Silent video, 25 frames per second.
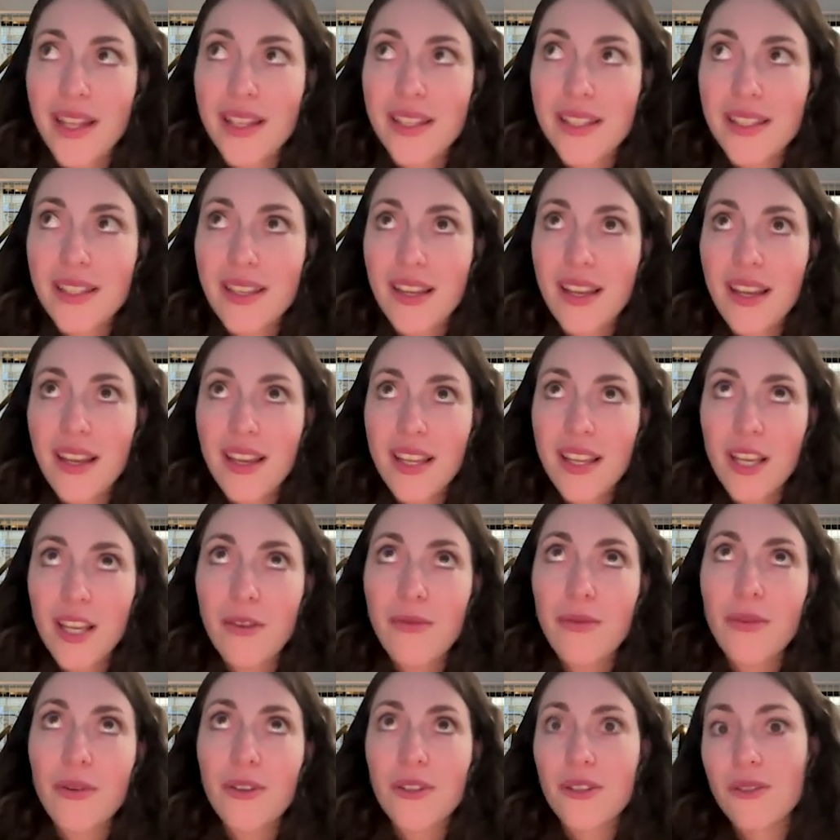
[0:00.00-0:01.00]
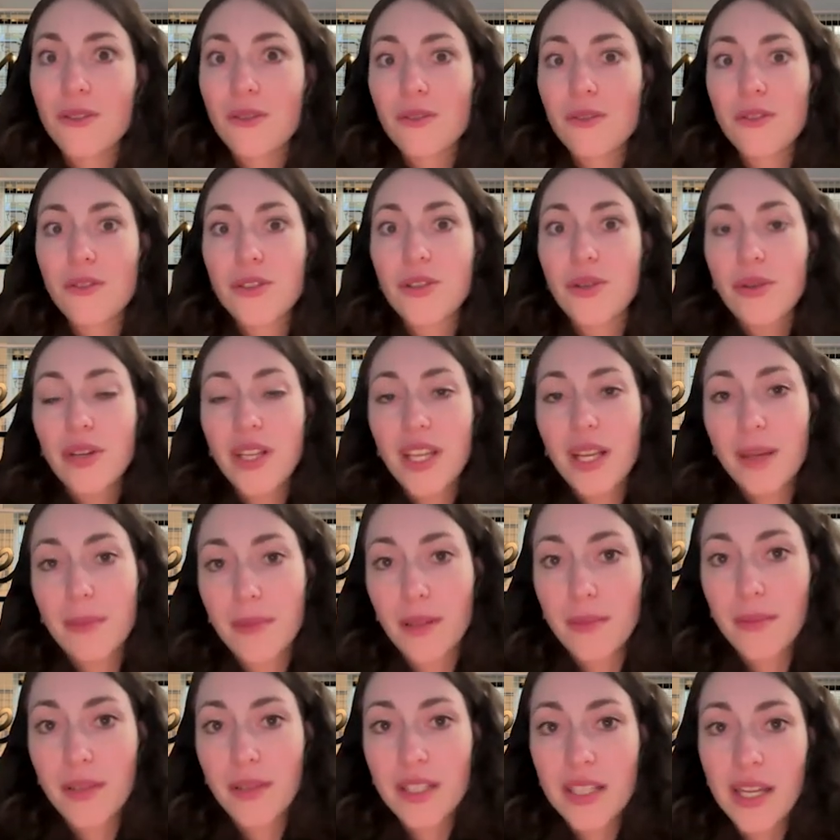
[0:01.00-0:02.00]
it's here for you during
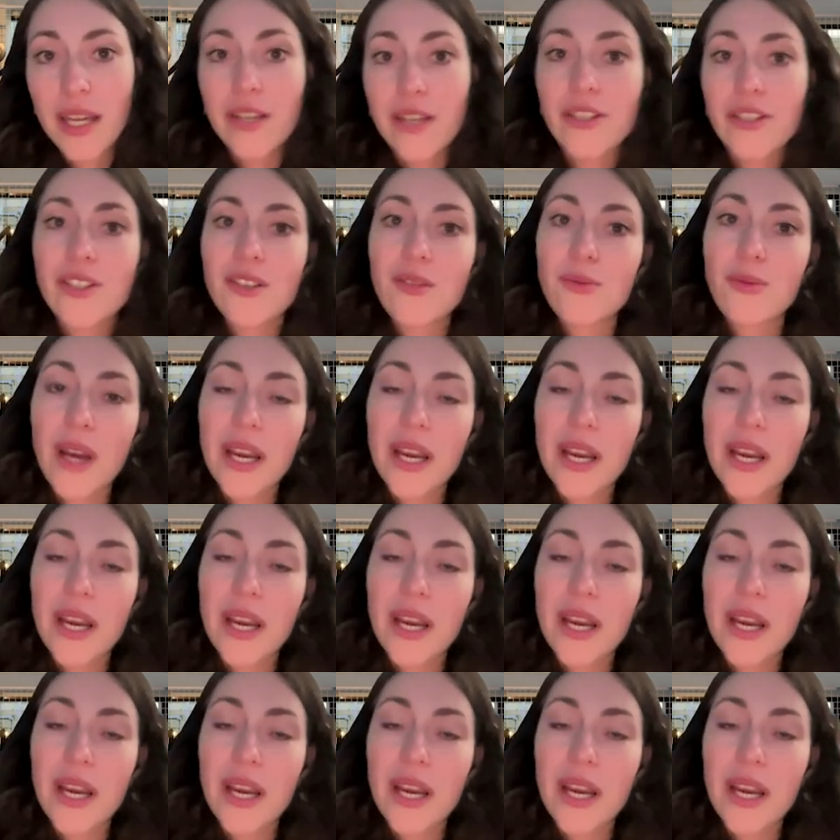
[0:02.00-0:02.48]
implementation,